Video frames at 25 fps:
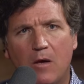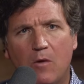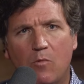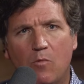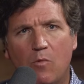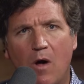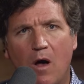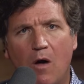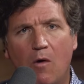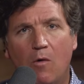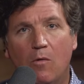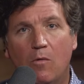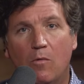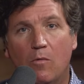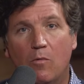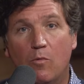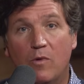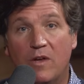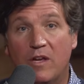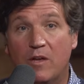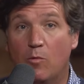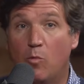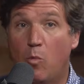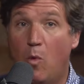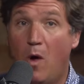Well,
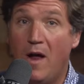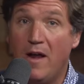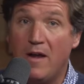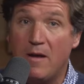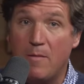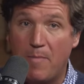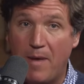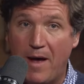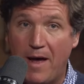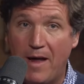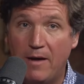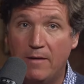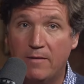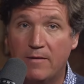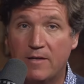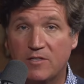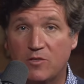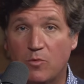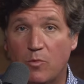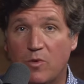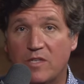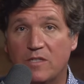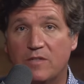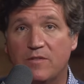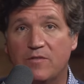we could whine about it.
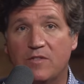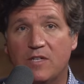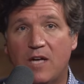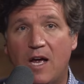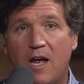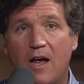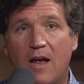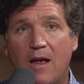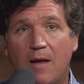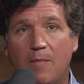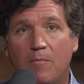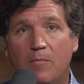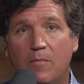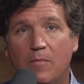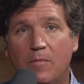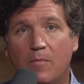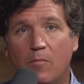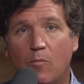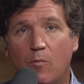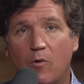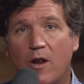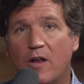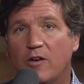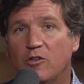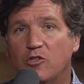That's a waste of time.
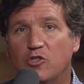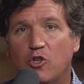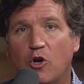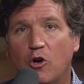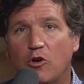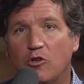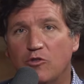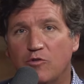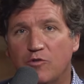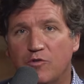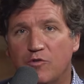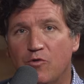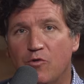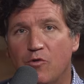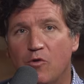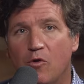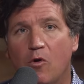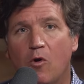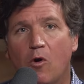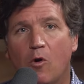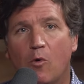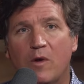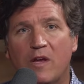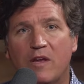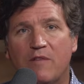We're not in charge of
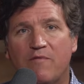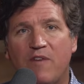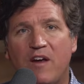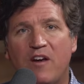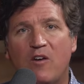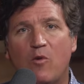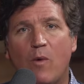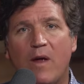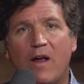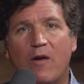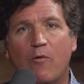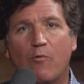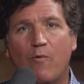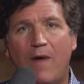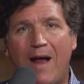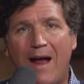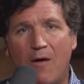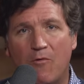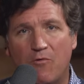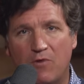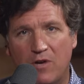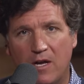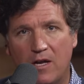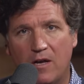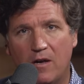Google. Or we could find a way
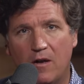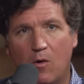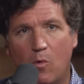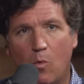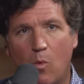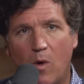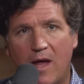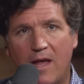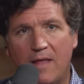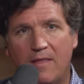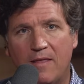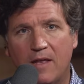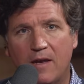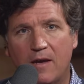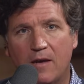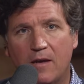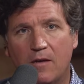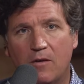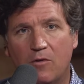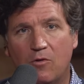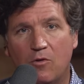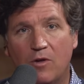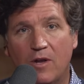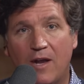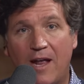around it, a way that
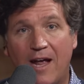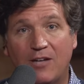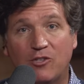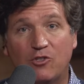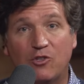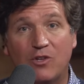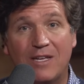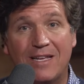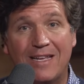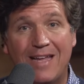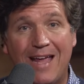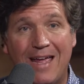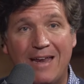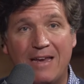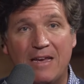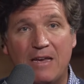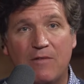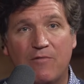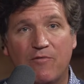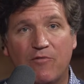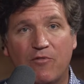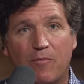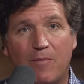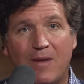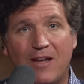you could actually get
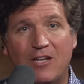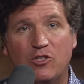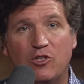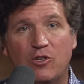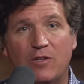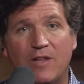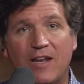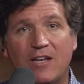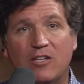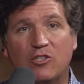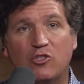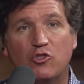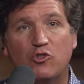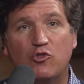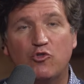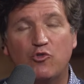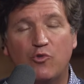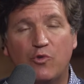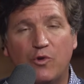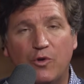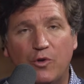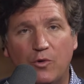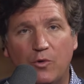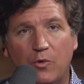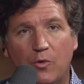information that is
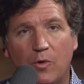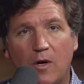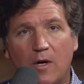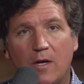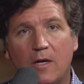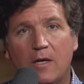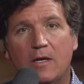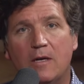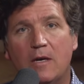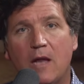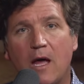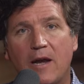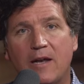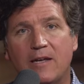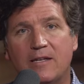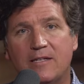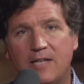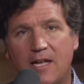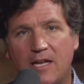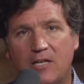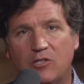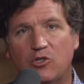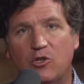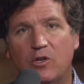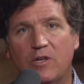true, not
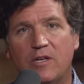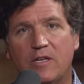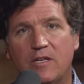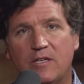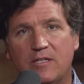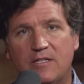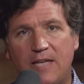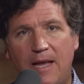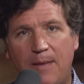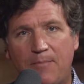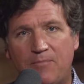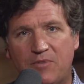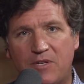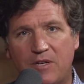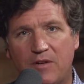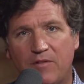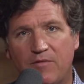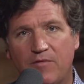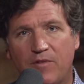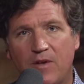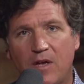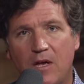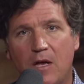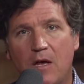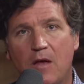intentionally
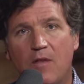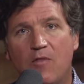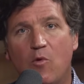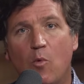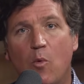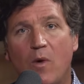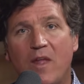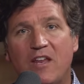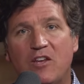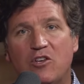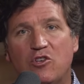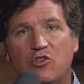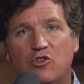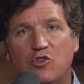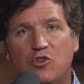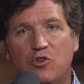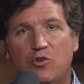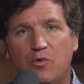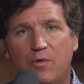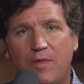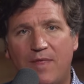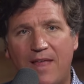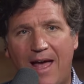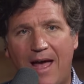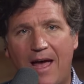deceptive. The way to
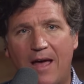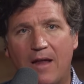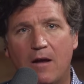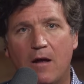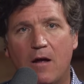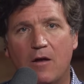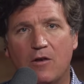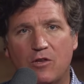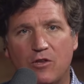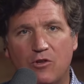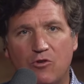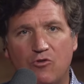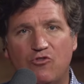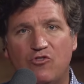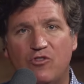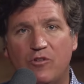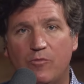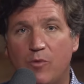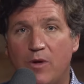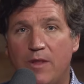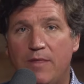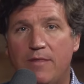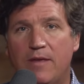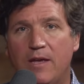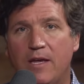do that on
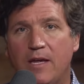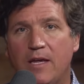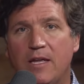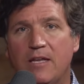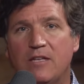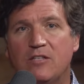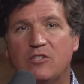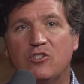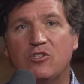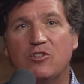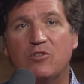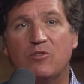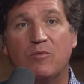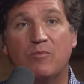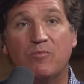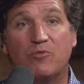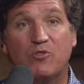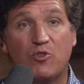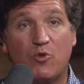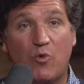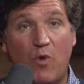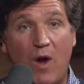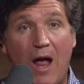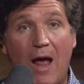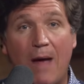YouTube, we think, is to
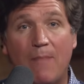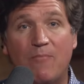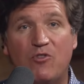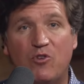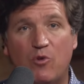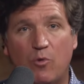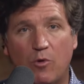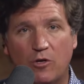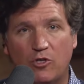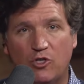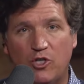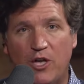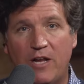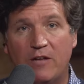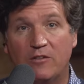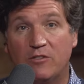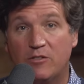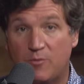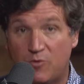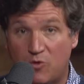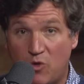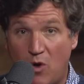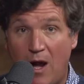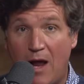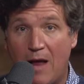subscribe to our channel.
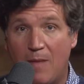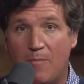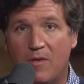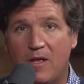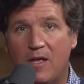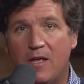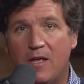Subscribe.